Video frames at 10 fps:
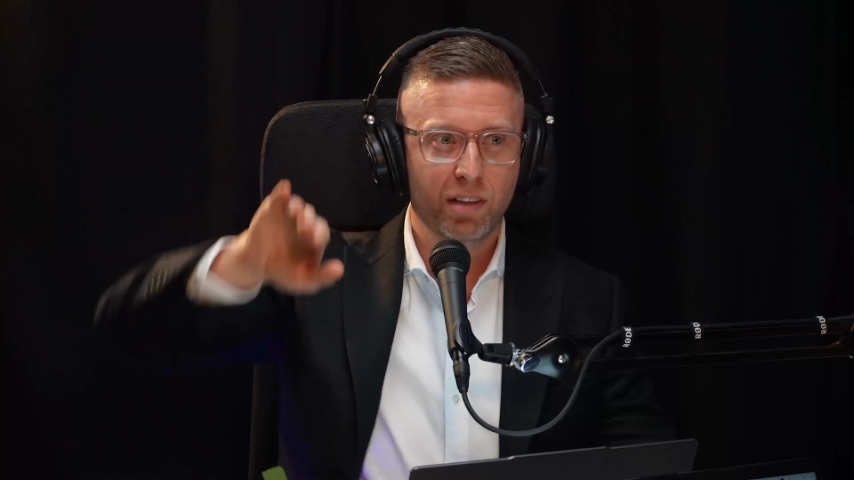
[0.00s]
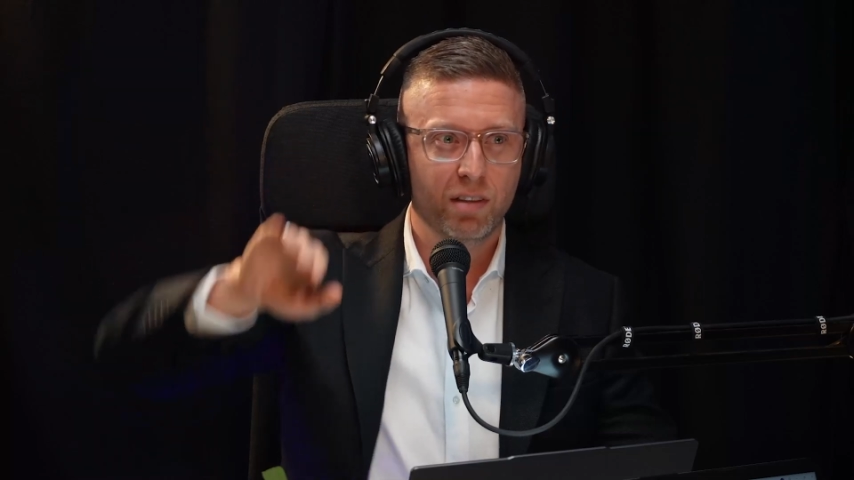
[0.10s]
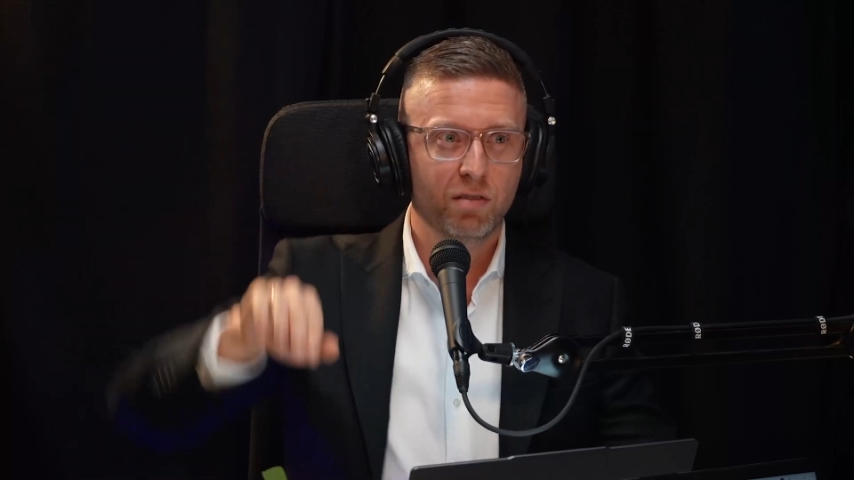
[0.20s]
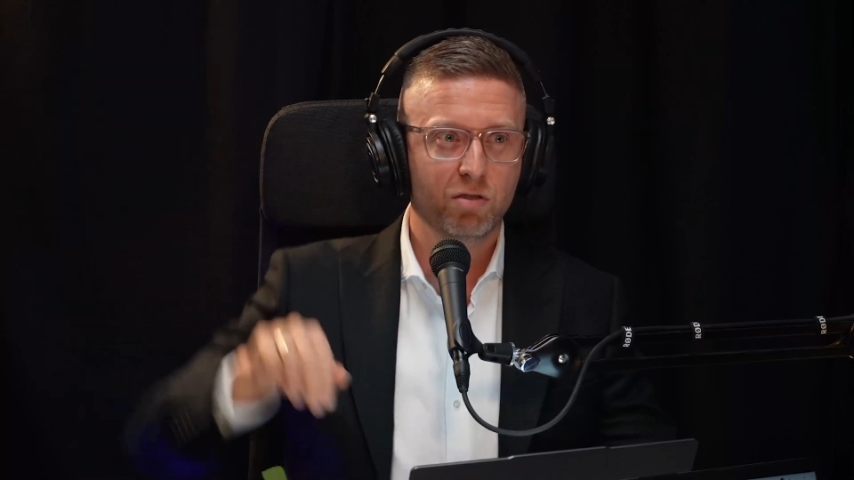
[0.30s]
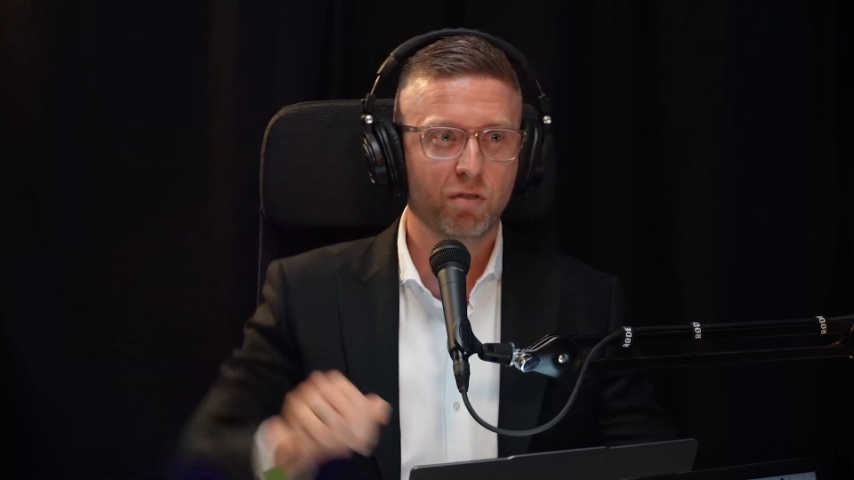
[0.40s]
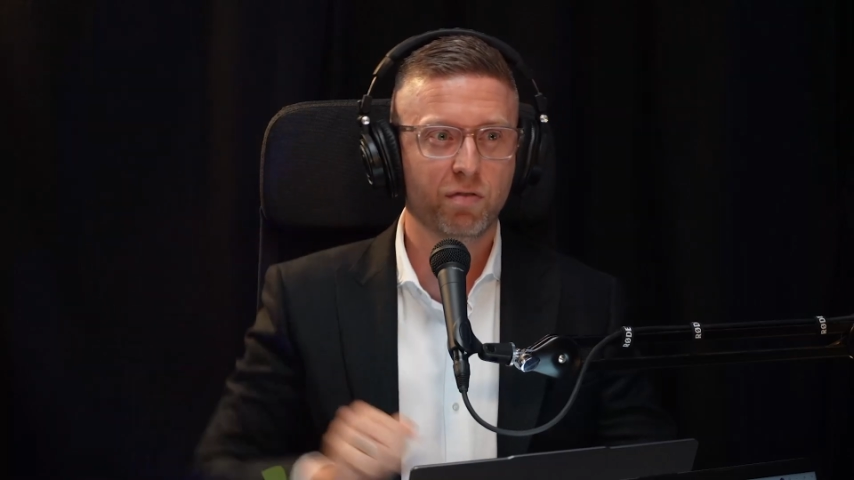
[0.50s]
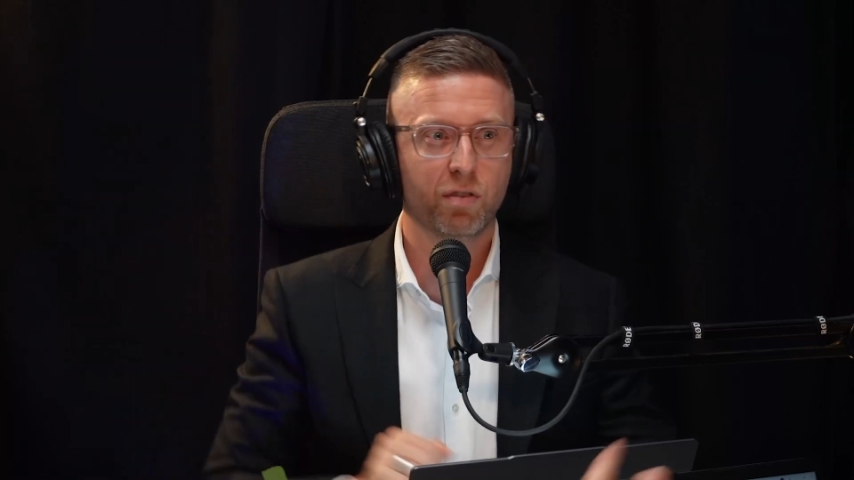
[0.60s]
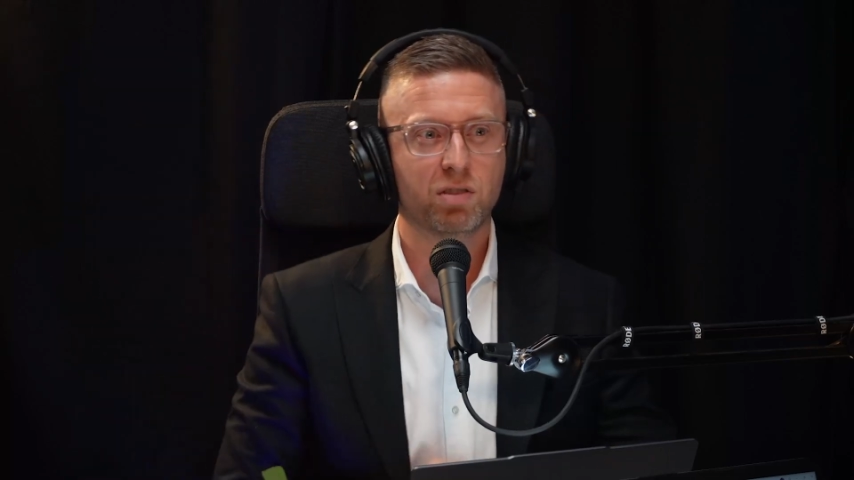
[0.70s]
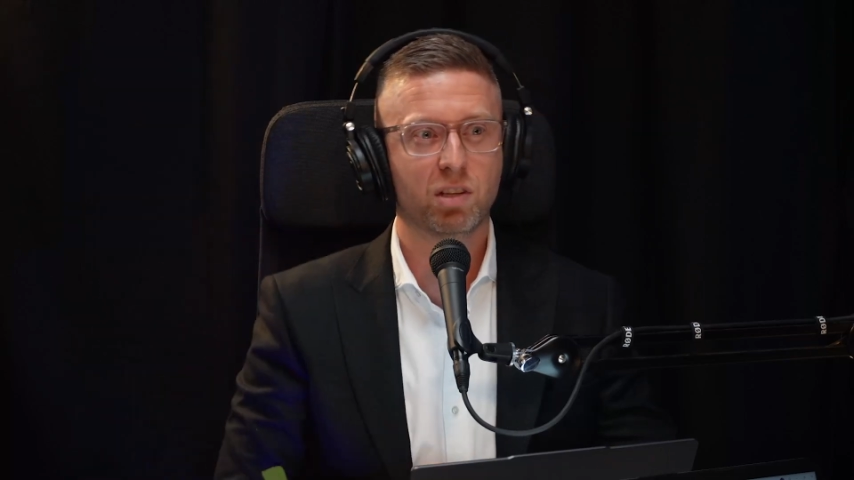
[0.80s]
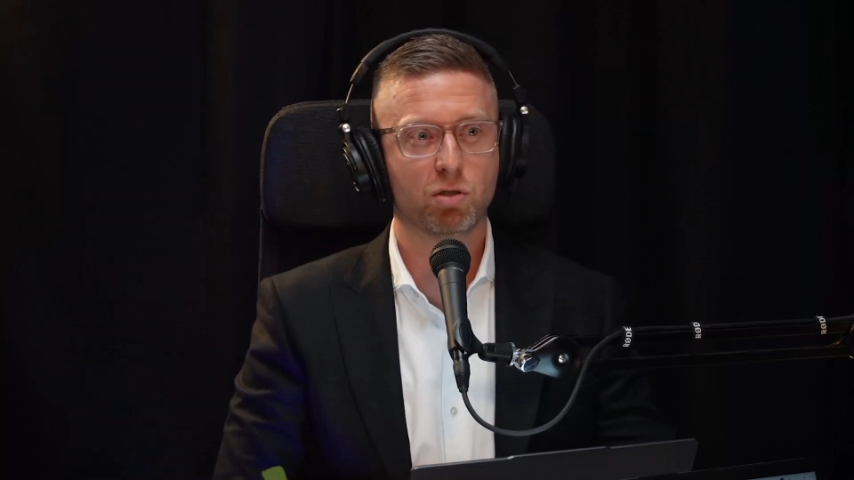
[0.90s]
The sort of
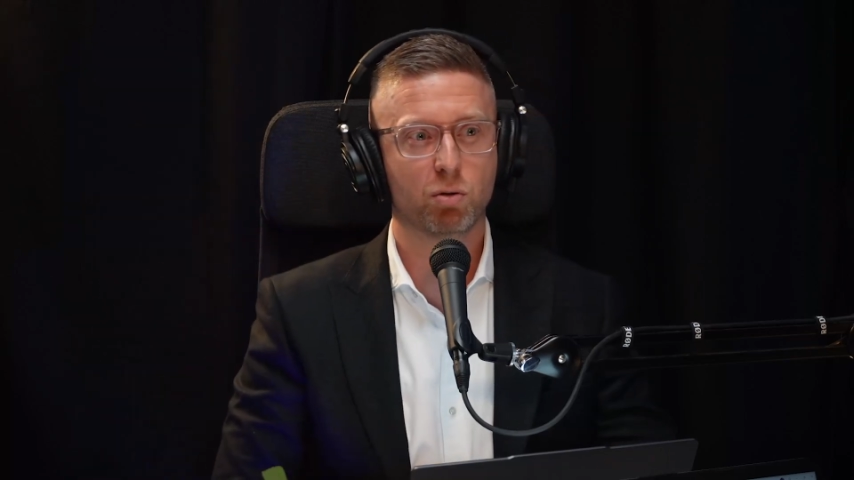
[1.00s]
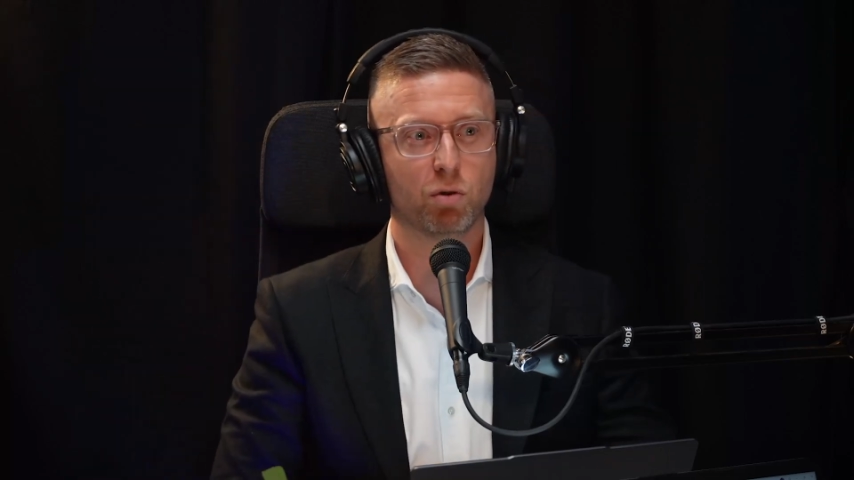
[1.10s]
6 to 12